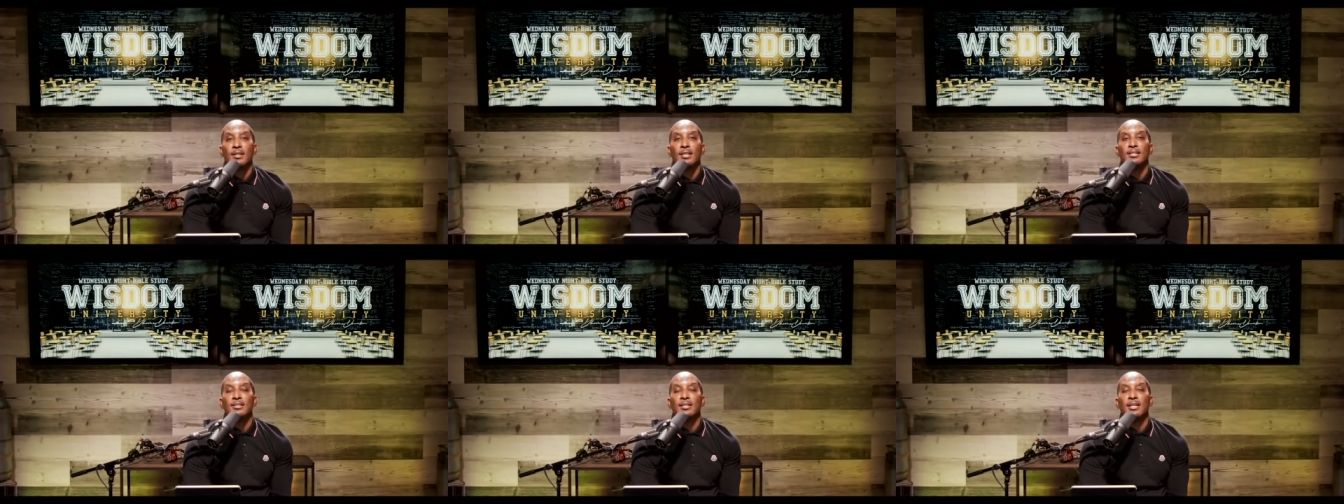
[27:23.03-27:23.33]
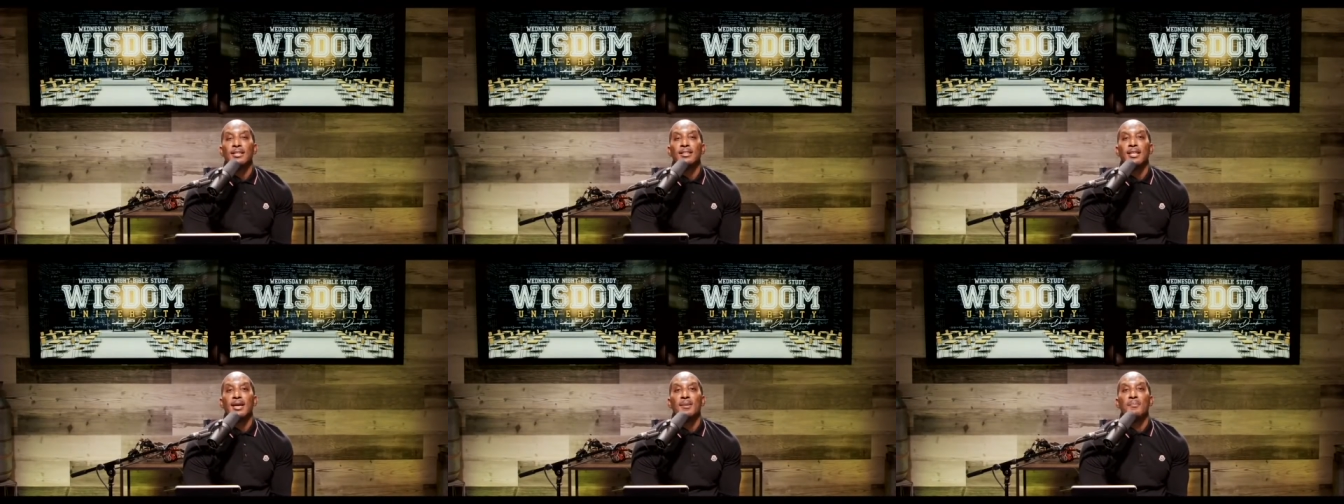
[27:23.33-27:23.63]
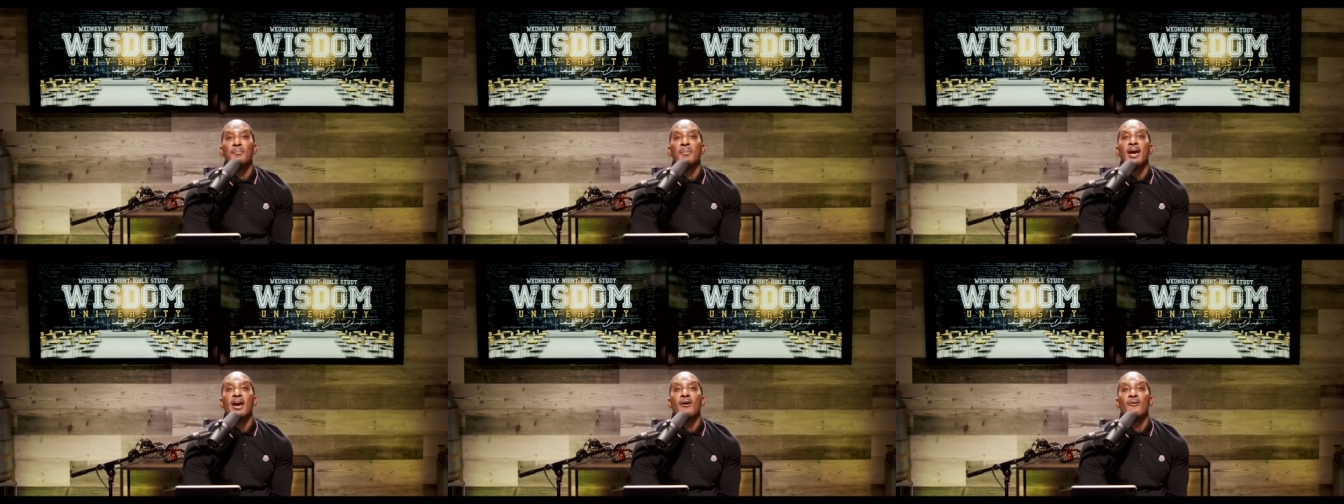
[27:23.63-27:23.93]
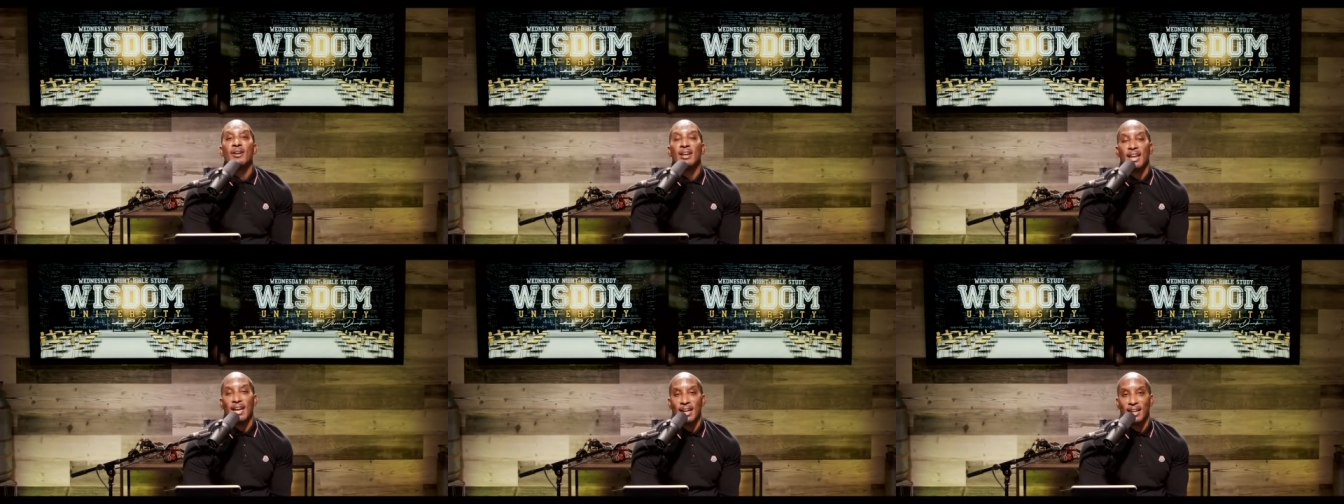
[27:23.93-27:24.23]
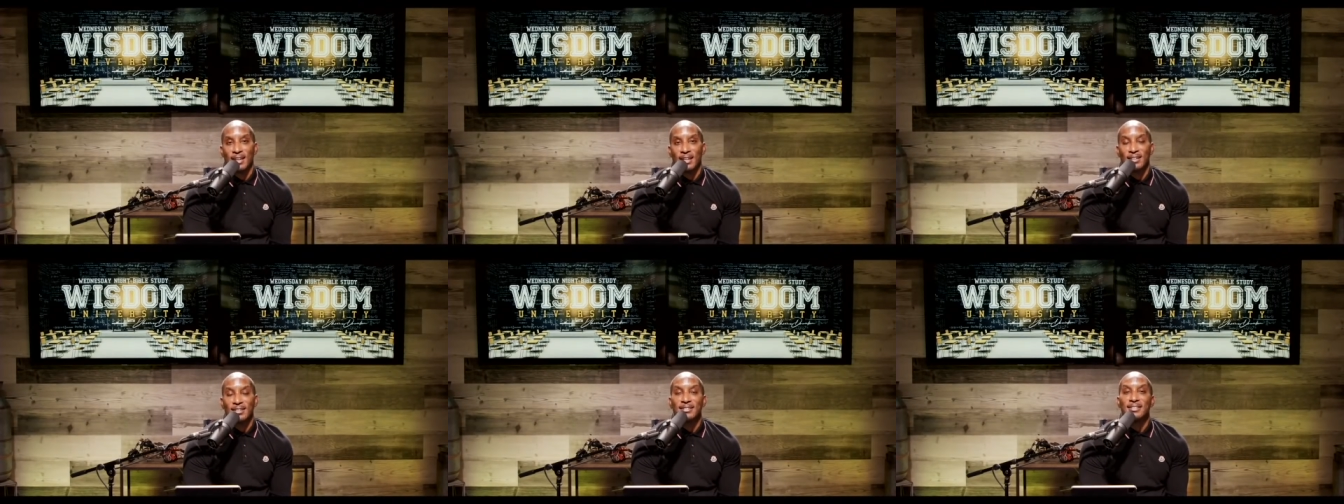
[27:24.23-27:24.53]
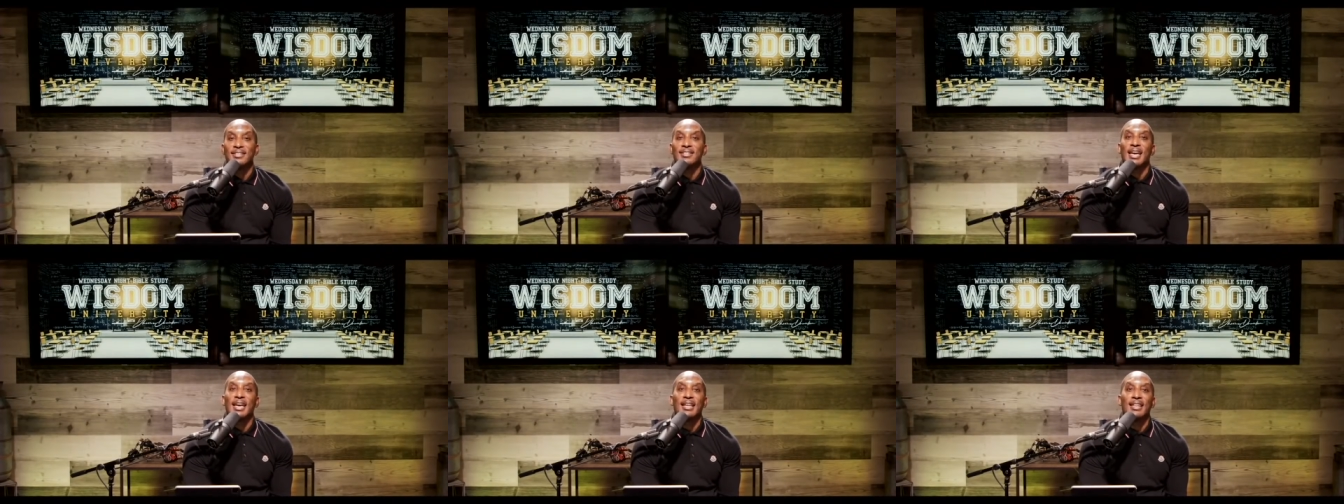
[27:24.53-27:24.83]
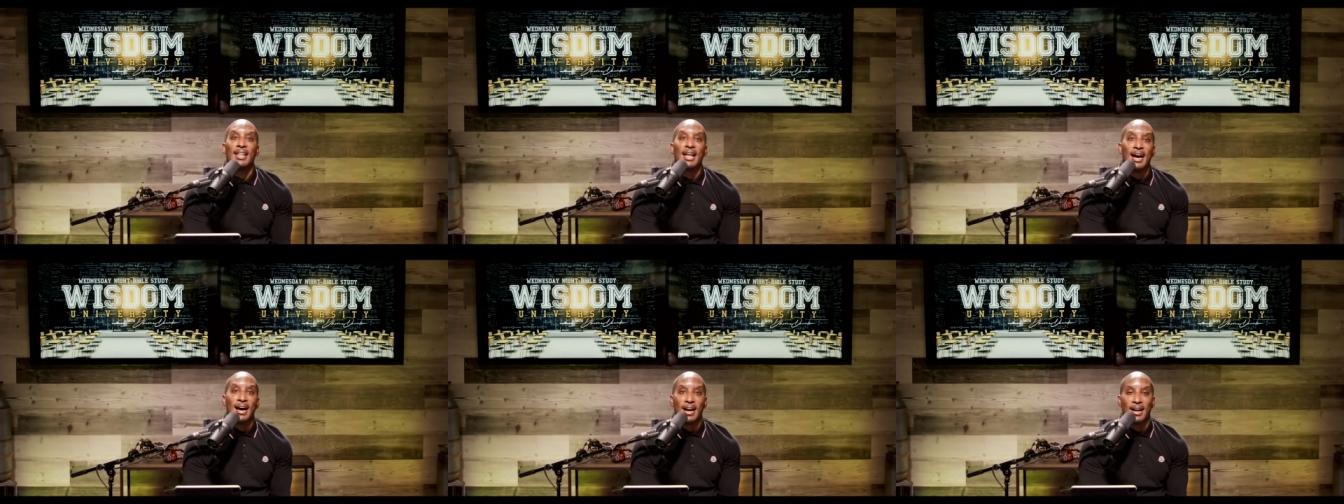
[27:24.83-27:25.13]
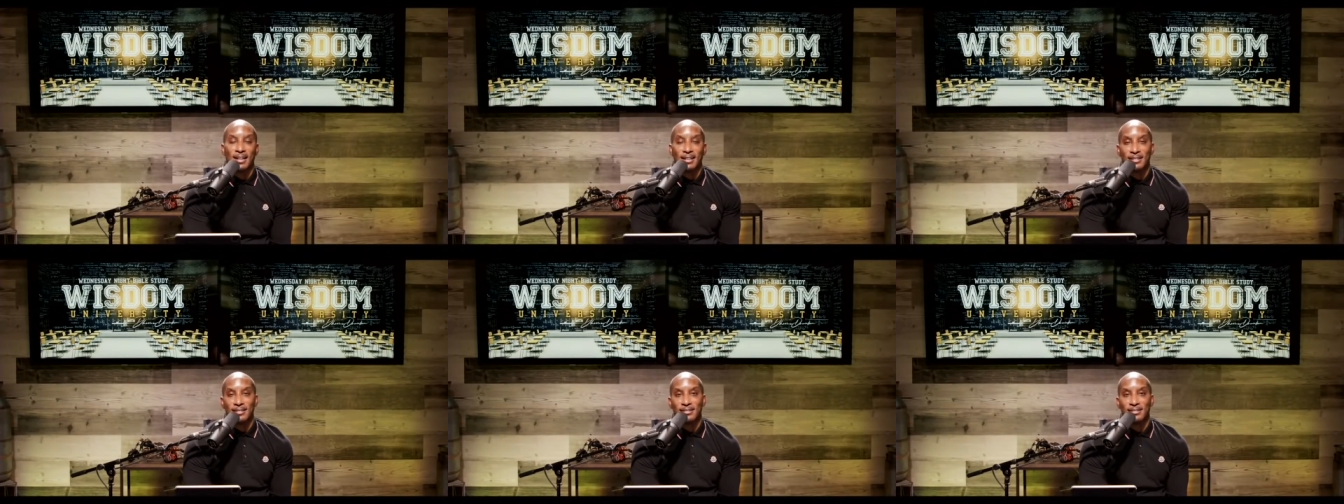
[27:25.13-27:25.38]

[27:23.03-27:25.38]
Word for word: Let's let that marinate. Selah.